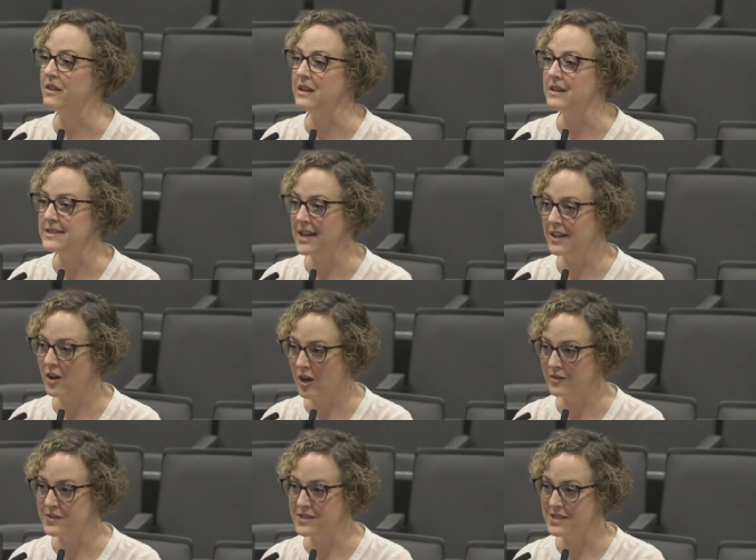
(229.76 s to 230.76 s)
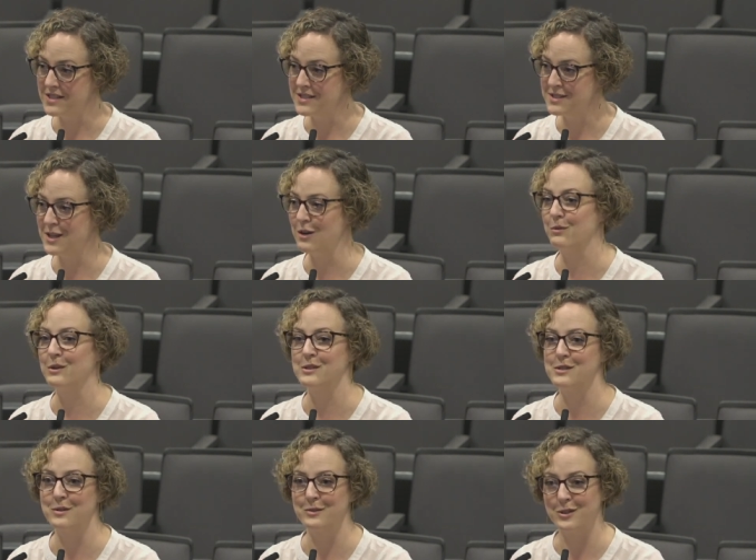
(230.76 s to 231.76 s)
the 10 offices that
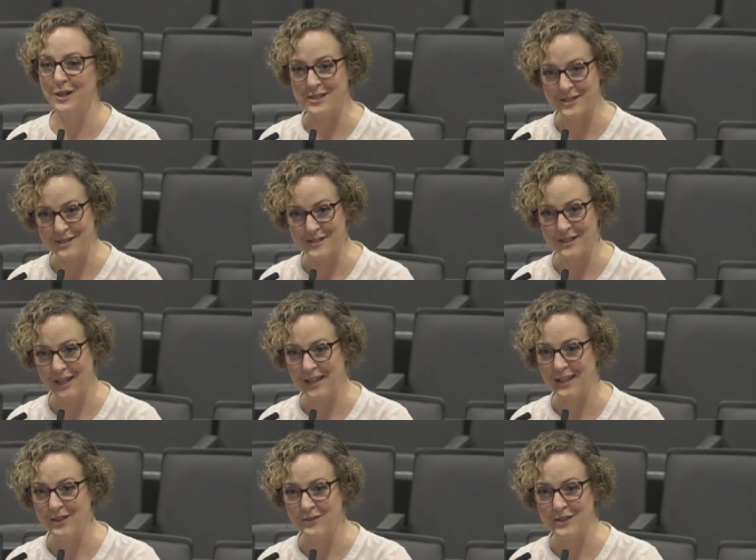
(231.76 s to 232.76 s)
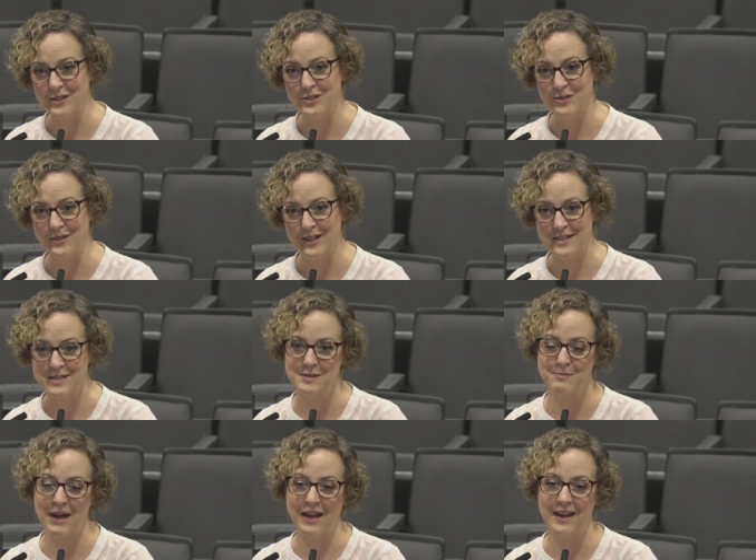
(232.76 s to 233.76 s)
were so graciously given to
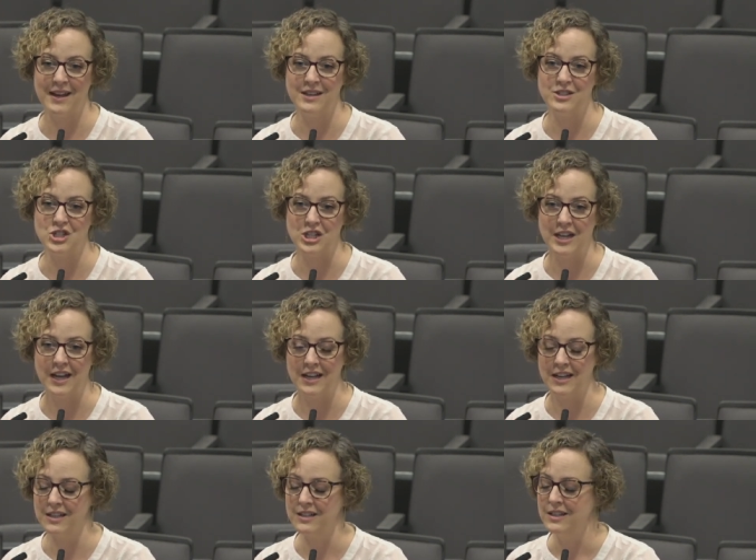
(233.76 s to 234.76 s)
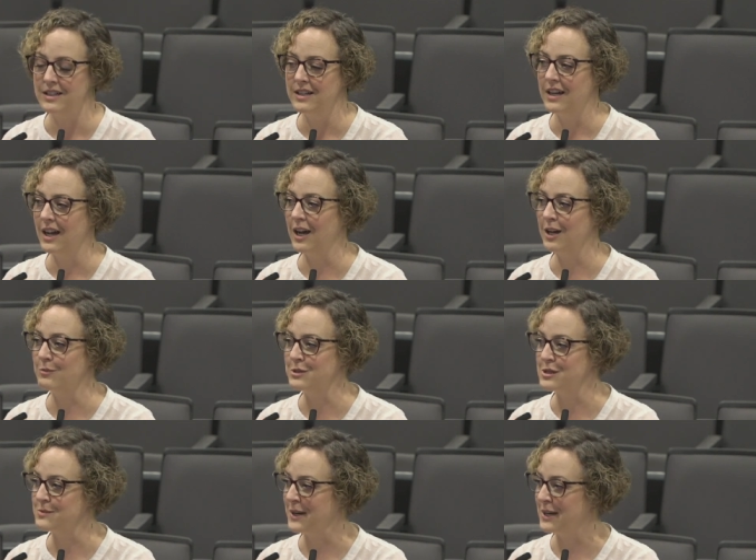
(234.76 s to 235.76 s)
us by GA.
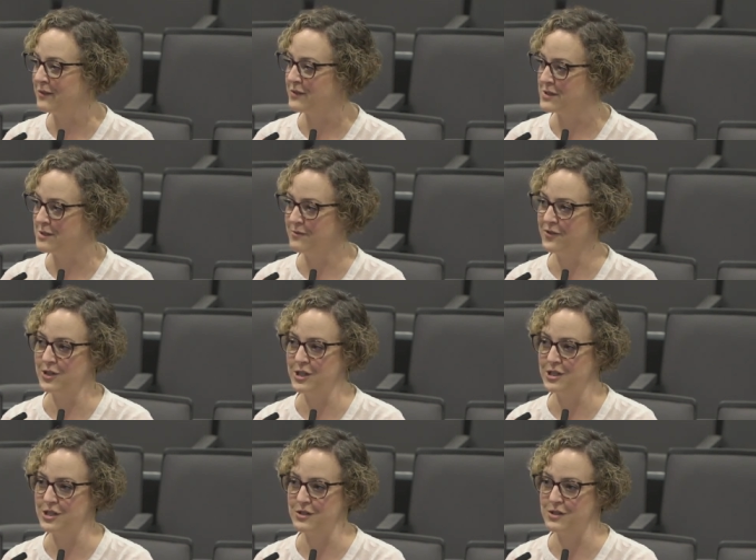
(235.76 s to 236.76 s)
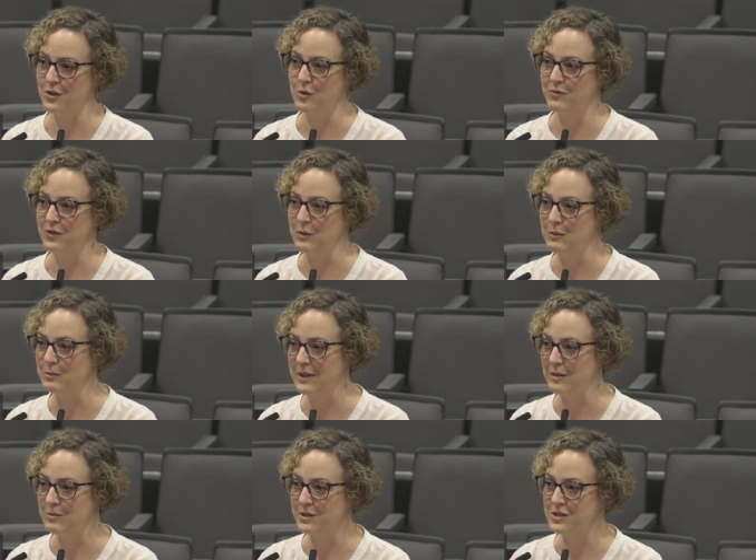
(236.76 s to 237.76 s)
We're just waiting for some furniture, so hopefully we'll
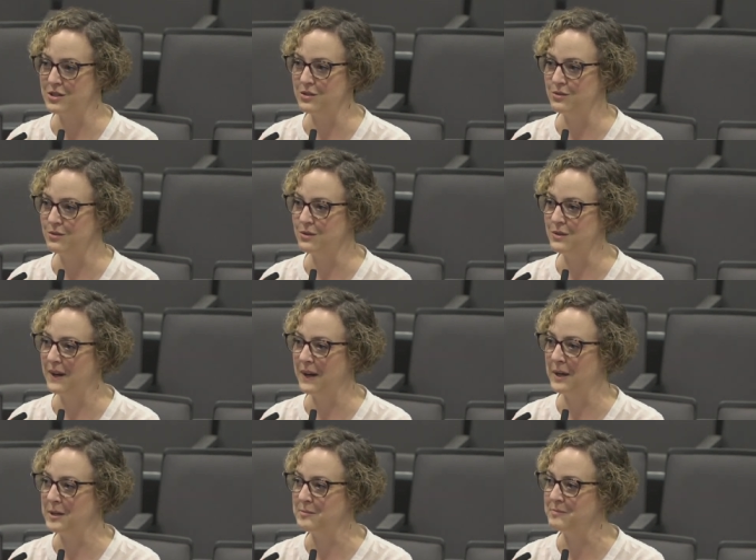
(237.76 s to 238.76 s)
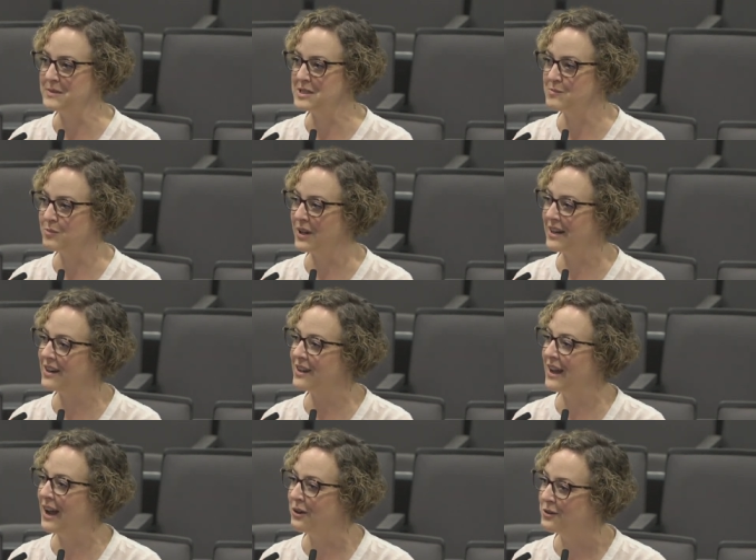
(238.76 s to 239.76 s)
be able to spread
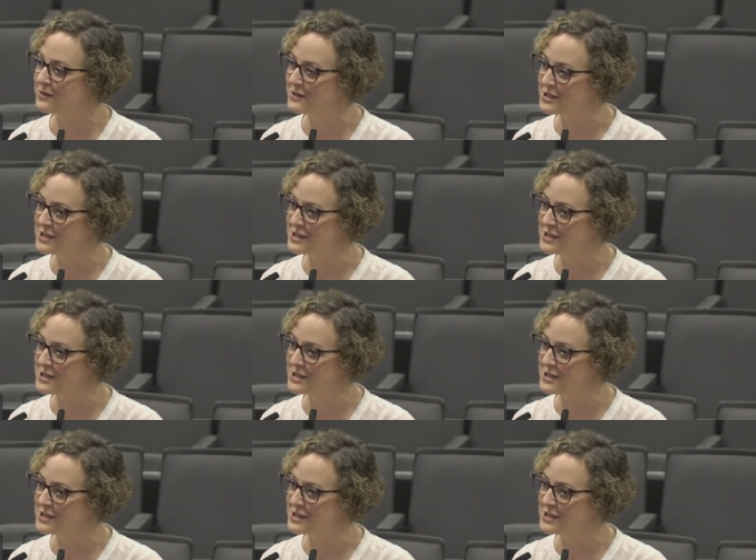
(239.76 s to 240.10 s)
out